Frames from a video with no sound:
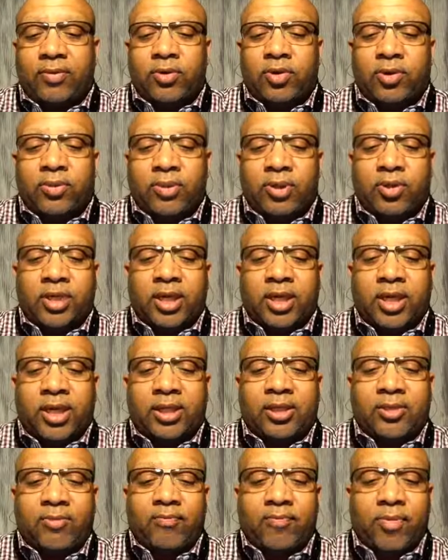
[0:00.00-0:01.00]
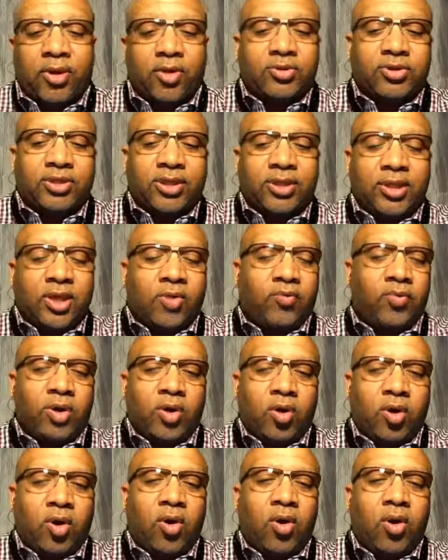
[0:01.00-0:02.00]
We're going to be looking at the mercy that
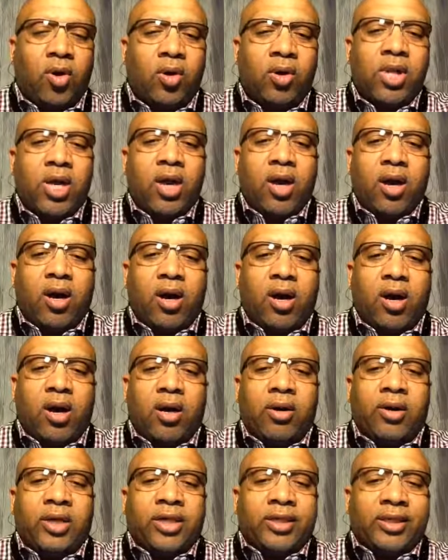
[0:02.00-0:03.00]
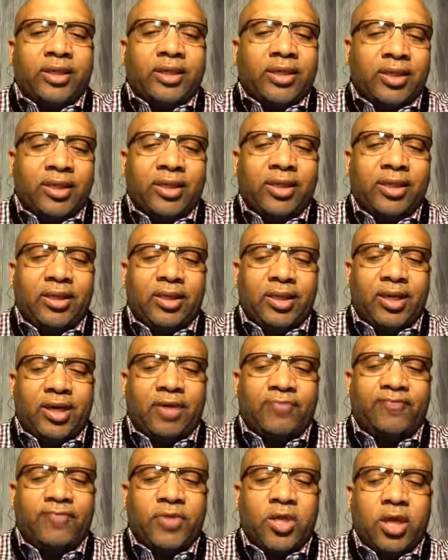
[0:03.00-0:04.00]
we all are in need
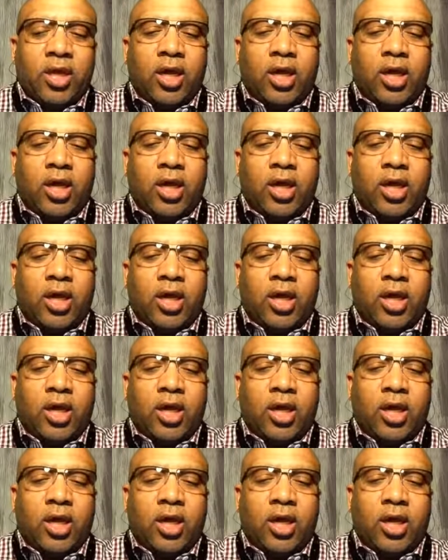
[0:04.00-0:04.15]
of.